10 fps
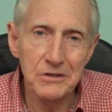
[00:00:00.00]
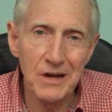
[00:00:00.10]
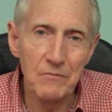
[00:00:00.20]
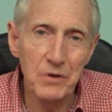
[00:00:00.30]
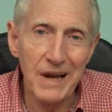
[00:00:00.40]

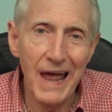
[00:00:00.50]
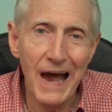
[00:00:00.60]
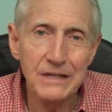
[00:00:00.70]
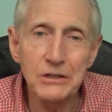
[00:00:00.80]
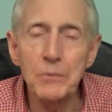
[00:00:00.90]
I've been
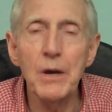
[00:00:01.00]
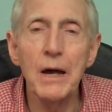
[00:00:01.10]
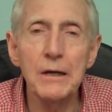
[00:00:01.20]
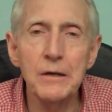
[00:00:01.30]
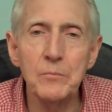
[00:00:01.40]
asked
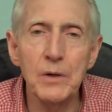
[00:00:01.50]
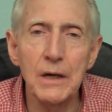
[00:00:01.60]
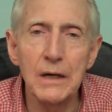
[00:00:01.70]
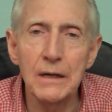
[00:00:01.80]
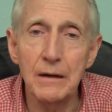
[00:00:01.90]
about it,
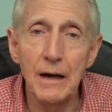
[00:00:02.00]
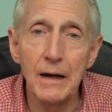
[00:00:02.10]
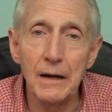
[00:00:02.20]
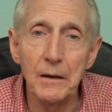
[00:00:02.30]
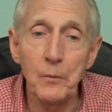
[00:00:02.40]
but
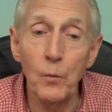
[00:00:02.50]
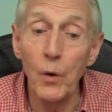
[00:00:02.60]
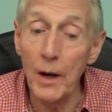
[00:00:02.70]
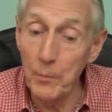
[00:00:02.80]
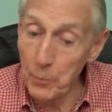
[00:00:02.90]

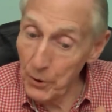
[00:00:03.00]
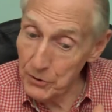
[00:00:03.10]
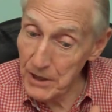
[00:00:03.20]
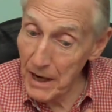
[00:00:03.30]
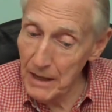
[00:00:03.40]
what I'm
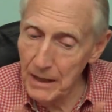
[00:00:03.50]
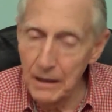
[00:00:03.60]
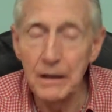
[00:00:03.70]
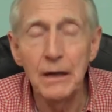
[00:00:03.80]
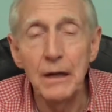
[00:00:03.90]

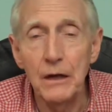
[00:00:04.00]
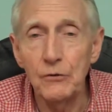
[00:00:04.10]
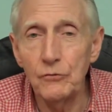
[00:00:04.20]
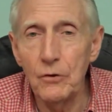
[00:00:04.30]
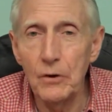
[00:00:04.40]
presenting
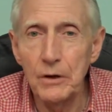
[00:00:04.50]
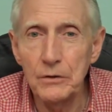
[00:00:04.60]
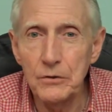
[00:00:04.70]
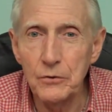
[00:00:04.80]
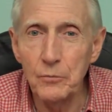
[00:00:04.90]
is
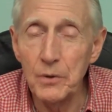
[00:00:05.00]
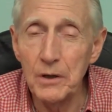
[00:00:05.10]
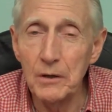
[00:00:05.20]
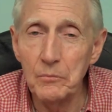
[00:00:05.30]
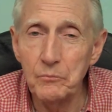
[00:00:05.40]
going to
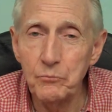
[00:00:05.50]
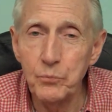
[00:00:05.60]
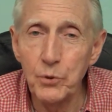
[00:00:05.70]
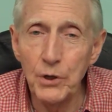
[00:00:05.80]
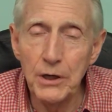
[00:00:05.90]
be a
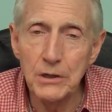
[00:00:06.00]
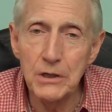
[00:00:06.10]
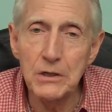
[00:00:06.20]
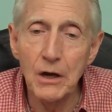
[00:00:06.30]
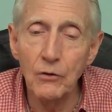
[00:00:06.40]
pretty
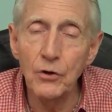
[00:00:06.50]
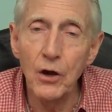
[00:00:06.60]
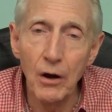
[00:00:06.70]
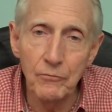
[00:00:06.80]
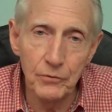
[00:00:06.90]
detailed
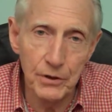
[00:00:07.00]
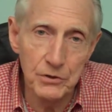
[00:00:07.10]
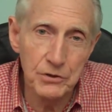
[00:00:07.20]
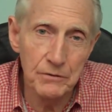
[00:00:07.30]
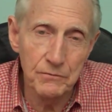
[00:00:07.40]

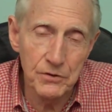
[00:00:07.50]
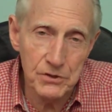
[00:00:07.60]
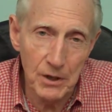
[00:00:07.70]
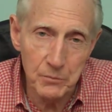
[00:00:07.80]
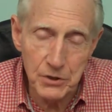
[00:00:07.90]
coverage of the
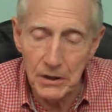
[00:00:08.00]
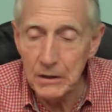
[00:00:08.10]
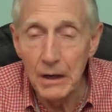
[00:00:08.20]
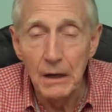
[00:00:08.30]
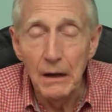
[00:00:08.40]

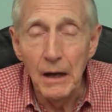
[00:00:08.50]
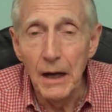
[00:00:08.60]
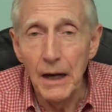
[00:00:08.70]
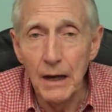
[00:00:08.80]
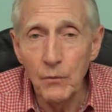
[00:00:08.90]
subject.
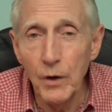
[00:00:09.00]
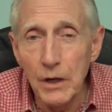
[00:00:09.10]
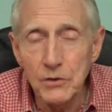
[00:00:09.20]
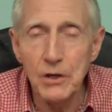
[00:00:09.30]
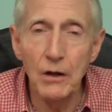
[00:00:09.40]
And when
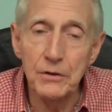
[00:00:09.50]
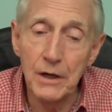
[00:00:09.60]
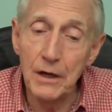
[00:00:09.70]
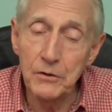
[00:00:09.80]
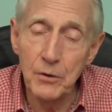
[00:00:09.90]
it's all
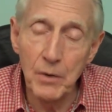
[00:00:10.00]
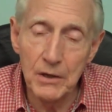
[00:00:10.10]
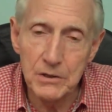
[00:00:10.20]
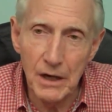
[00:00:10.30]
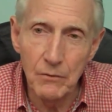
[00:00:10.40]
done, you
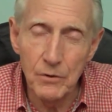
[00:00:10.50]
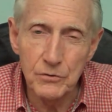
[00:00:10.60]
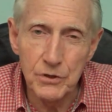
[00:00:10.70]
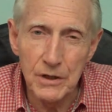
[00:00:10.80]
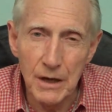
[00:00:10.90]
may say, well,
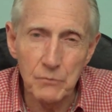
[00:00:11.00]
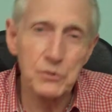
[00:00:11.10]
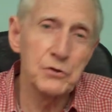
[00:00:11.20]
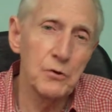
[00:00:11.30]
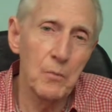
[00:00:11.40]
gee, that
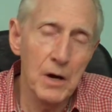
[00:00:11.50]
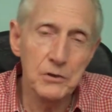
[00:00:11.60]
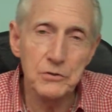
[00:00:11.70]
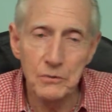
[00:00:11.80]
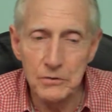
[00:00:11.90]
was too
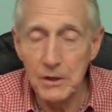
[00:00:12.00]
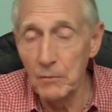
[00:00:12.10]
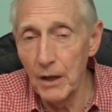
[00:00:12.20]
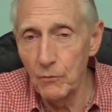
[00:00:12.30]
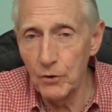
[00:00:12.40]
much, or some
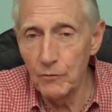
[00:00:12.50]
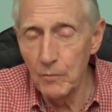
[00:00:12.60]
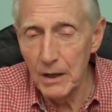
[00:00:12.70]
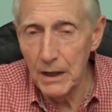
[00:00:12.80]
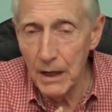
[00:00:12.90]
of that went over
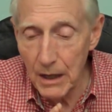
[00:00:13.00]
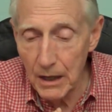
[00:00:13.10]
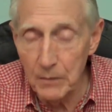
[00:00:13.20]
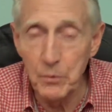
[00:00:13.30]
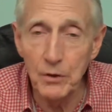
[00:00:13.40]
my
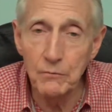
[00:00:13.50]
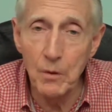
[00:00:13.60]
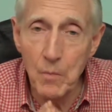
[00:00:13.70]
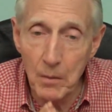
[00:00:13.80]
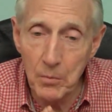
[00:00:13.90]
head. But
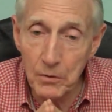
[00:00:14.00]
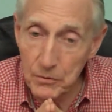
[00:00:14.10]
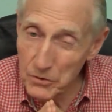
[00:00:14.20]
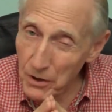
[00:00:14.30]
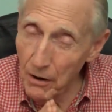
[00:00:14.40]
remember,
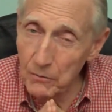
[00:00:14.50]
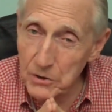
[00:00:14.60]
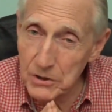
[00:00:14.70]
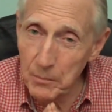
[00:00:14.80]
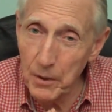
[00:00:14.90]
there's
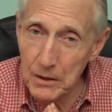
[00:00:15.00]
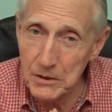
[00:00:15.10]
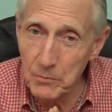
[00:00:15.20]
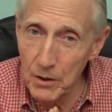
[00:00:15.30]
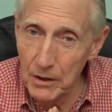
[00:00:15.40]
always the
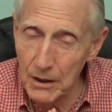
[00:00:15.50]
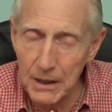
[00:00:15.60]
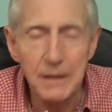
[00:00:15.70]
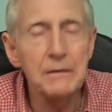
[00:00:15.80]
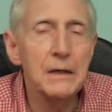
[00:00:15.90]

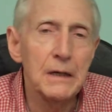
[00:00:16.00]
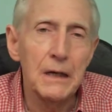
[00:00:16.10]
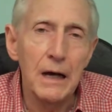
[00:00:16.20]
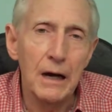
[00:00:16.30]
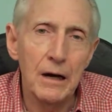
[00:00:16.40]
possibility
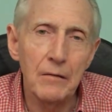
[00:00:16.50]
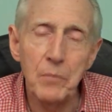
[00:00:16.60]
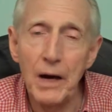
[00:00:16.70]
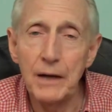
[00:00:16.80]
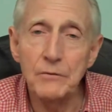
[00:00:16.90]

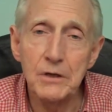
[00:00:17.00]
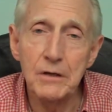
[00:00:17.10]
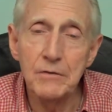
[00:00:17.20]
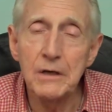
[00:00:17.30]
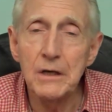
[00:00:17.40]
buying the
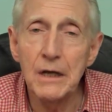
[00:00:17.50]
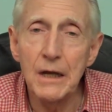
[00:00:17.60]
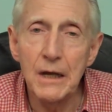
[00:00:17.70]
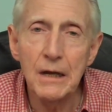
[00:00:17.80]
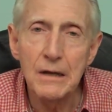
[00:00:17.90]

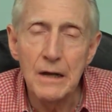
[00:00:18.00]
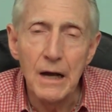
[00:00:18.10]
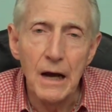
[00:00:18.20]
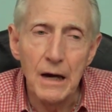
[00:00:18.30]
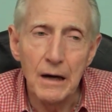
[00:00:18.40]
DVD
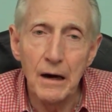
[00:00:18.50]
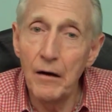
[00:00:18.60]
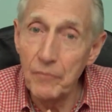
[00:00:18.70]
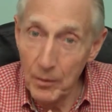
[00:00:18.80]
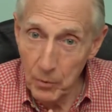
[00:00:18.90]

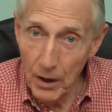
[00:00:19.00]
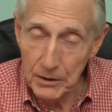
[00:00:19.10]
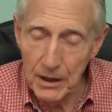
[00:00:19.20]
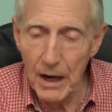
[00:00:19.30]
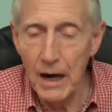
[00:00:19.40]
of our
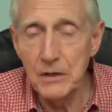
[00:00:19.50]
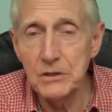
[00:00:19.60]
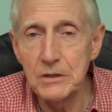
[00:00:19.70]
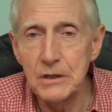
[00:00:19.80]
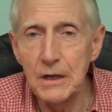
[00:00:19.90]

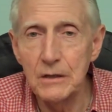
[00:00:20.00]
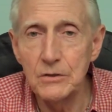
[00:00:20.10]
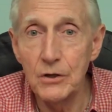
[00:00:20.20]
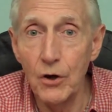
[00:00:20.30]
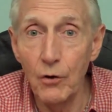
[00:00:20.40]
broadcast
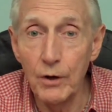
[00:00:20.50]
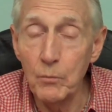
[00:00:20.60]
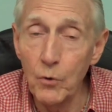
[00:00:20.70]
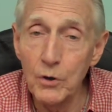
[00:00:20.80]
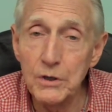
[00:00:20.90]
to go in
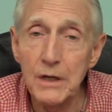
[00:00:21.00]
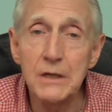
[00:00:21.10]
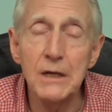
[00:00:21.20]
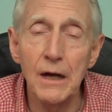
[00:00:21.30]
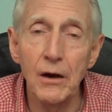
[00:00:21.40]
more
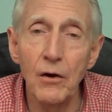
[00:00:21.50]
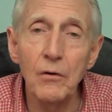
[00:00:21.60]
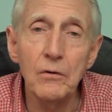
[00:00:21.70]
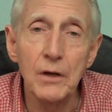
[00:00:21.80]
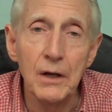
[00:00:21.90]

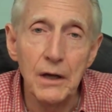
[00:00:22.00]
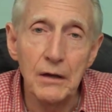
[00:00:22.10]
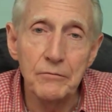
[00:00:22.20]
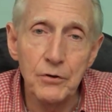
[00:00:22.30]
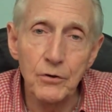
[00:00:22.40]
detail
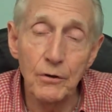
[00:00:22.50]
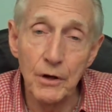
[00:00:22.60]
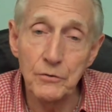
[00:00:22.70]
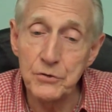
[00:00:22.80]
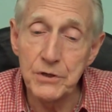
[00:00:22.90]
if you don't
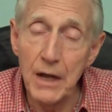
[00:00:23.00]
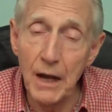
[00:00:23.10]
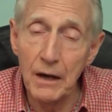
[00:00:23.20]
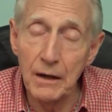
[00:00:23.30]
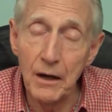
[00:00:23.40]

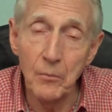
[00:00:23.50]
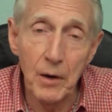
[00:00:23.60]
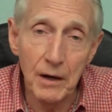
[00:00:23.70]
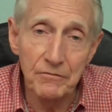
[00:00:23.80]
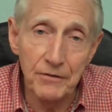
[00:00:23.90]
understand. Now,
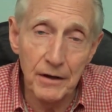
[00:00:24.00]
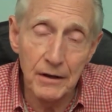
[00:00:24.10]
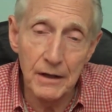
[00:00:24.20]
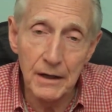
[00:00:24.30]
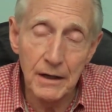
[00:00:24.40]
my
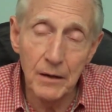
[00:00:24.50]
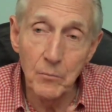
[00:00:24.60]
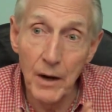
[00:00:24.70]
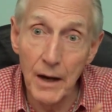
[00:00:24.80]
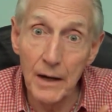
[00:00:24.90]
feeling and
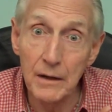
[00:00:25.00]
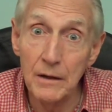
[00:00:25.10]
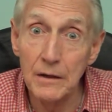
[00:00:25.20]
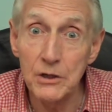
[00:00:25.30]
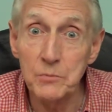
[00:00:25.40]
my
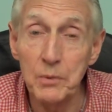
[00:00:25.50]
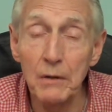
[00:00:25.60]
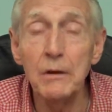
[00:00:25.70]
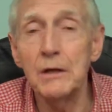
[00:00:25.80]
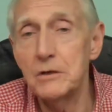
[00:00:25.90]

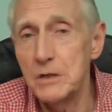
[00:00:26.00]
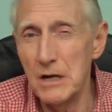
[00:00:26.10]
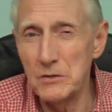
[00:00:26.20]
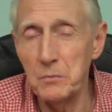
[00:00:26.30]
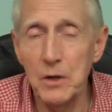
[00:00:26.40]
experience
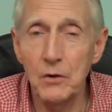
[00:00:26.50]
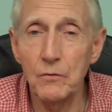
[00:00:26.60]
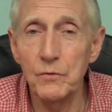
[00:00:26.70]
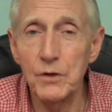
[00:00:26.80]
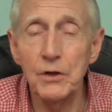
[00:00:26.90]
has been
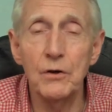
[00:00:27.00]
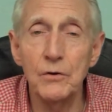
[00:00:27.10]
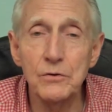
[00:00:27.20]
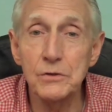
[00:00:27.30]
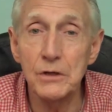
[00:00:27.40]
over the
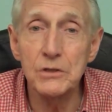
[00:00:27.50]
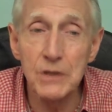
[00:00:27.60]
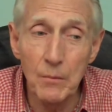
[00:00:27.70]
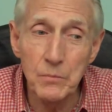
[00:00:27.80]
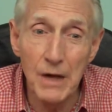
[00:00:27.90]
years that
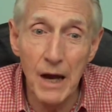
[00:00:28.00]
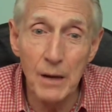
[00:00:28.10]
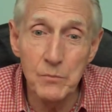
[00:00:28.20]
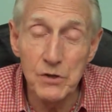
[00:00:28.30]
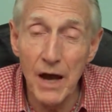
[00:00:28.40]

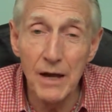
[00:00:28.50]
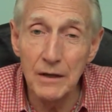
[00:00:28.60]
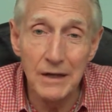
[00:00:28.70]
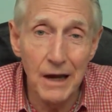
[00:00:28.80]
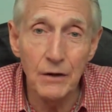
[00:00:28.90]
sometimes I
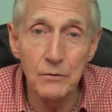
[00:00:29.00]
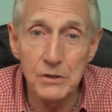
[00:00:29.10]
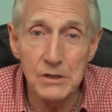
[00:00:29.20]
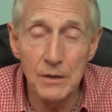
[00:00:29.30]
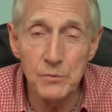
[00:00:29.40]
encounter a
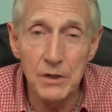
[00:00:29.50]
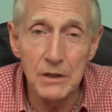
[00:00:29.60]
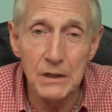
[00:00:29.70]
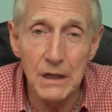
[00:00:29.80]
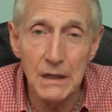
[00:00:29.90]

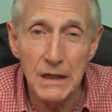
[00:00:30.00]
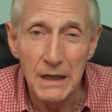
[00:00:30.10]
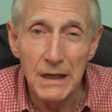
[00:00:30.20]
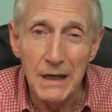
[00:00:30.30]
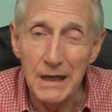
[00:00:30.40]
subject that
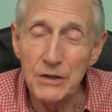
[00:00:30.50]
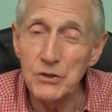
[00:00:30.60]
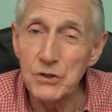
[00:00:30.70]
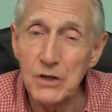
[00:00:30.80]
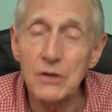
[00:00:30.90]
it
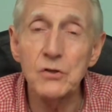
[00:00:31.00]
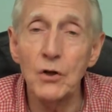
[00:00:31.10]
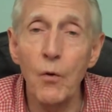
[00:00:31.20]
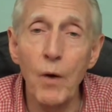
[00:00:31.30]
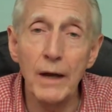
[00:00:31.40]
just doesn't
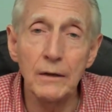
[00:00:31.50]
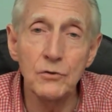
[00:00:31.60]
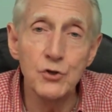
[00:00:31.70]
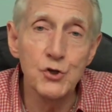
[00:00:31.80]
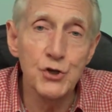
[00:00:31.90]
quite
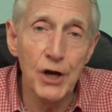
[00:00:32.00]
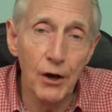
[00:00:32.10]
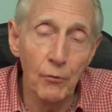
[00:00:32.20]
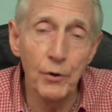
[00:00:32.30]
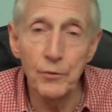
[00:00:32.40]

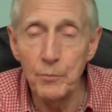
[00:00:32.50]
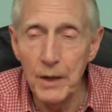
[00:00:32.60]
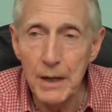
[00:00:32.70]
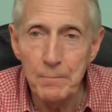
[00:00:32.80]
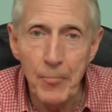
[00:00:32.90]
gel with
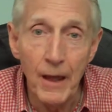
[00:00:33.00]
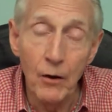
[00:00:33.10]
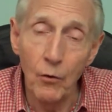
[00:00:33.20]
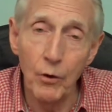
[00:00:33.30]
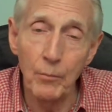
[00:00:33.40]
me,
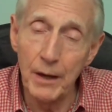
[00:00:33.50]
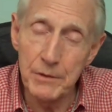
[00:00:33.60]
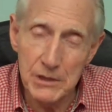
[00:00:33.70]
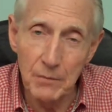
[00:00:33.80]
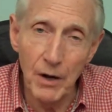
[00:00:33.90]
or maybe
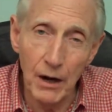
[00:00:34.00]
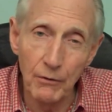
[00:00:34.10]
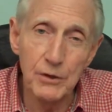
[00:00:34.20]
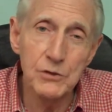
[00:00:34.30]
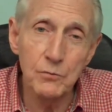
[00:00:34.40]
some
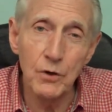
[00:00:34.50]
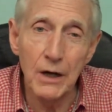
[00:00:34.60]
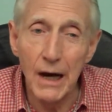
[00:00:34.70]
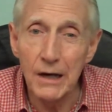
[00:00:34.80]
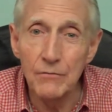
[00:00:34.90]
areas were
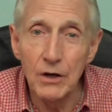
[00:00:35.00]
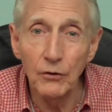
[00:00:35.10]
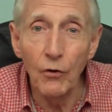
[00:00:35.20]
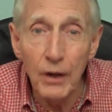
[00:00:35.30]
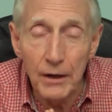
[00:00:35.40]
kind of
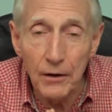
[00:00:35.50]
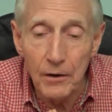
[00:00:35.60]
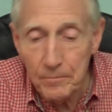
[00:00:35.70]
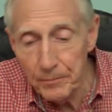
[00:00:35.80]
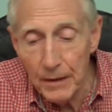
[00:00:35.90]

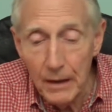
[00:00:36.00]
unclear.